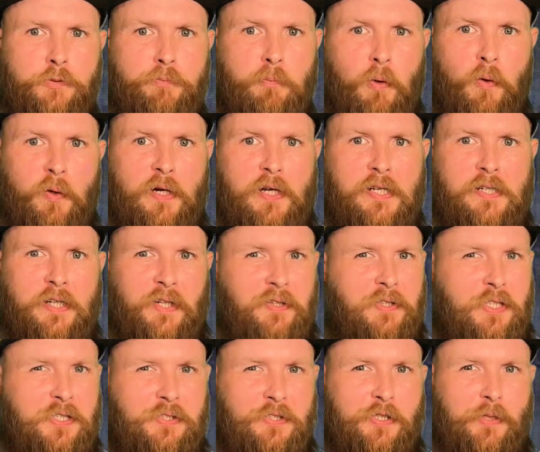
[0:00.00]
morning, on
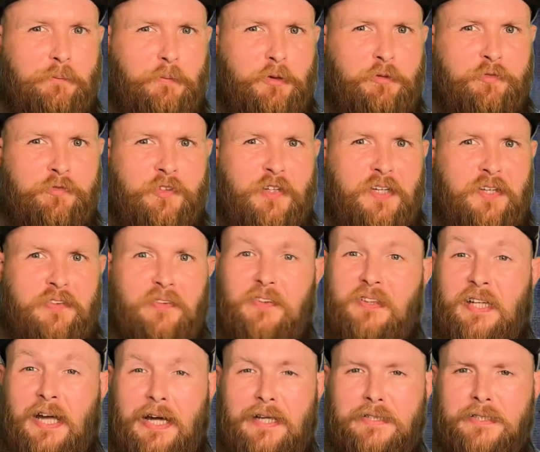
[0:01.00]
December 5th,
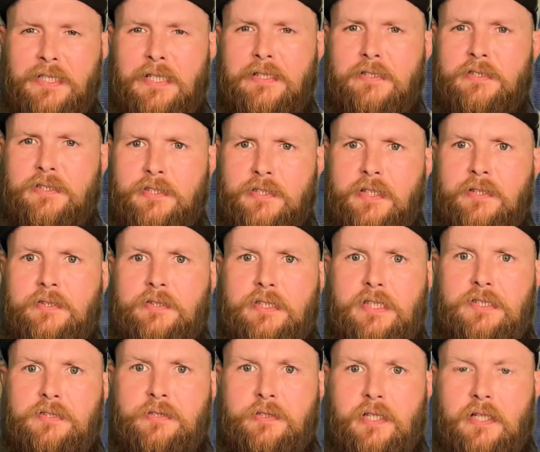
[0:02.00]

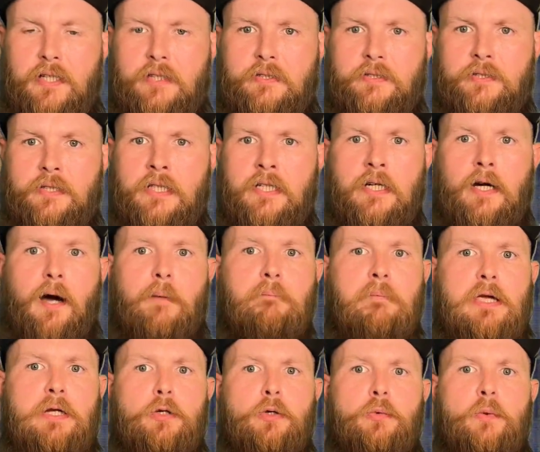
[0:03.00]
1966, a
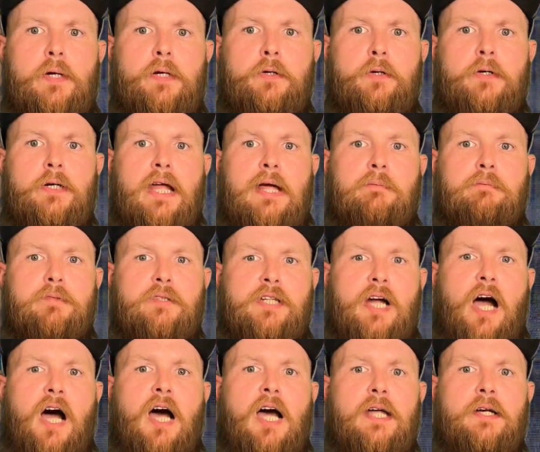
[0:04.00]
meter reader named
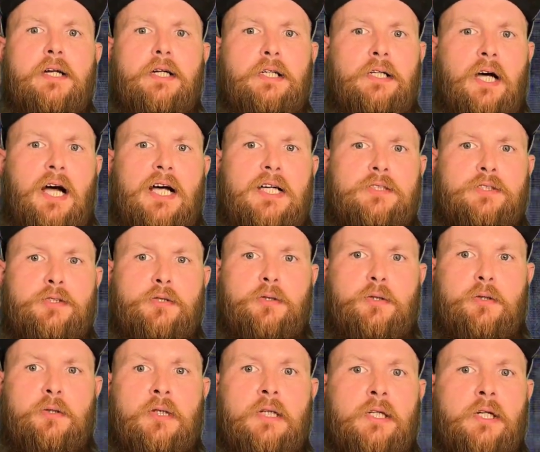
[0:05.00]
Don
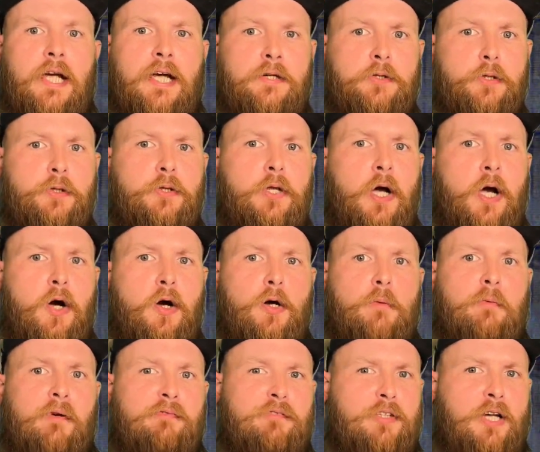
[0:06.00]
Gosnell entered the home
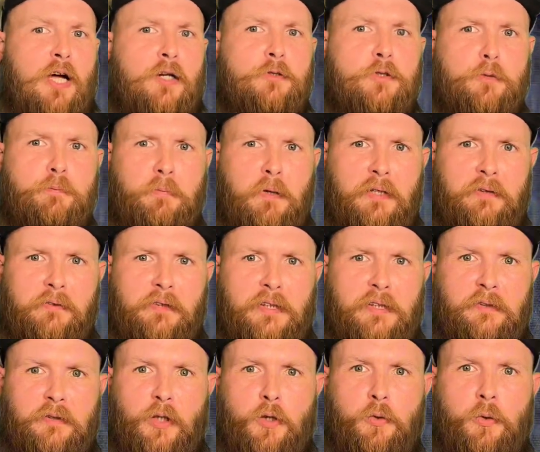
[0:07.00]
of Dr. Bentley
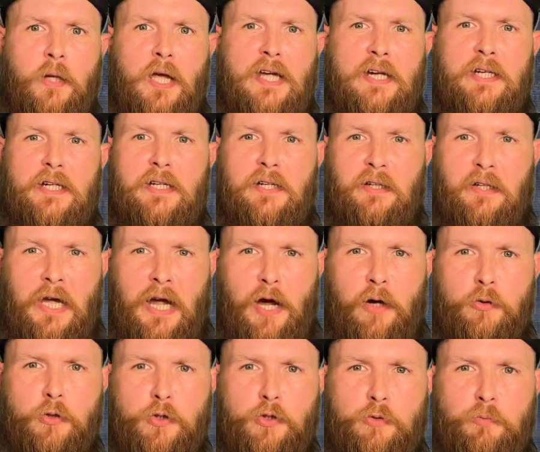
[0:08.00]
located in
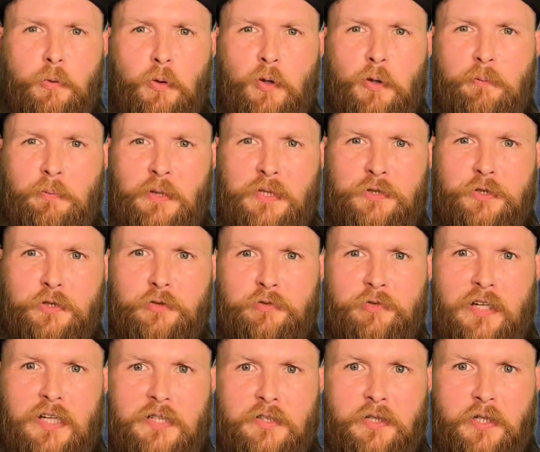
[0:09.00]
Coudersport,
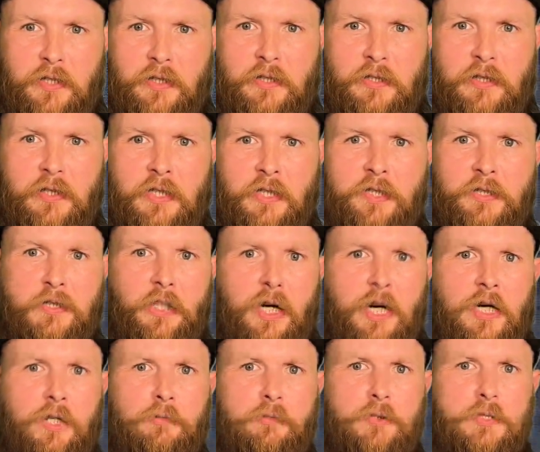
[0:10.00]
Pennsylvania.
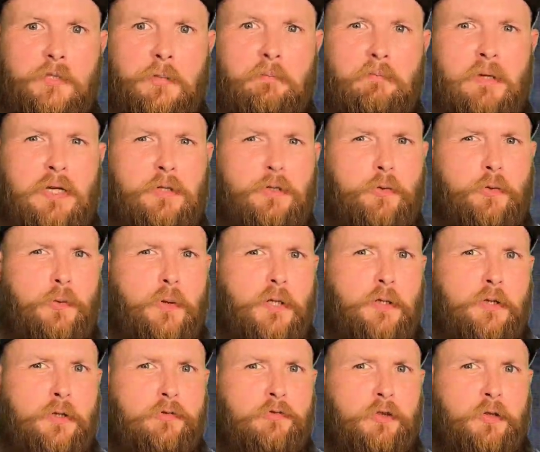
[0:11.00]
Don was a meter
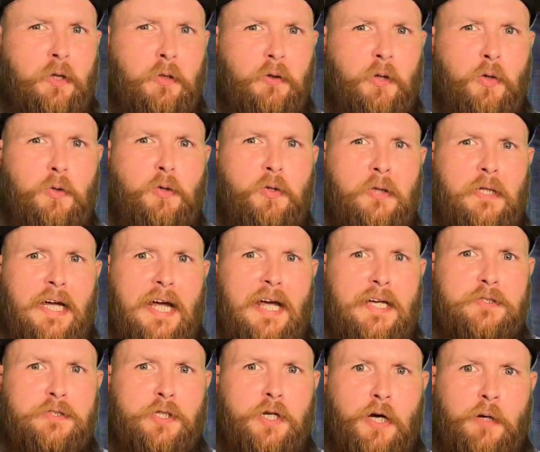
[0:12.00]
reader for the local
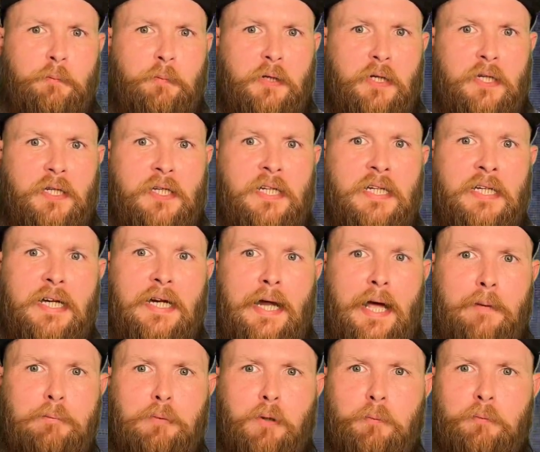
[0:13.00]
gas company and
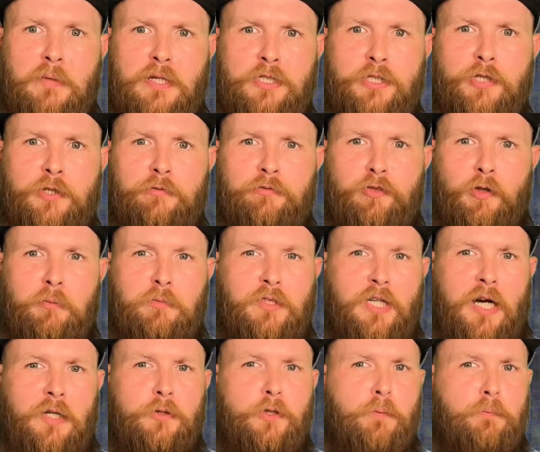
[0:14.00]
had permission from
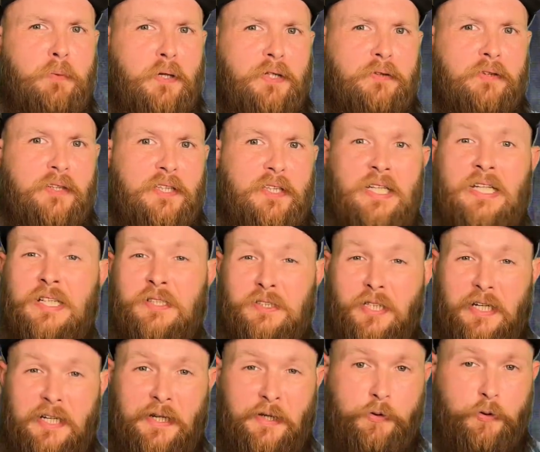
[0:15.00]
Dr. Bentley to
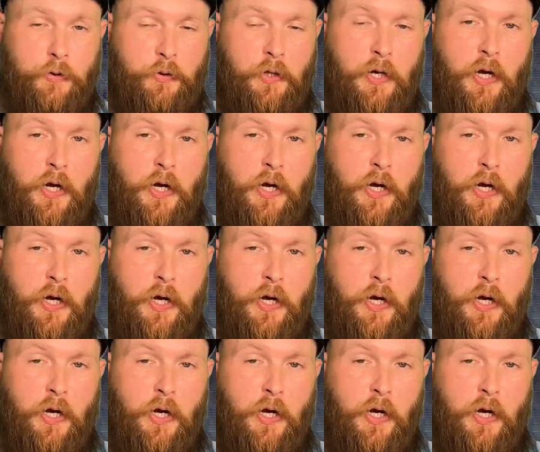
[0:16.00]
enter the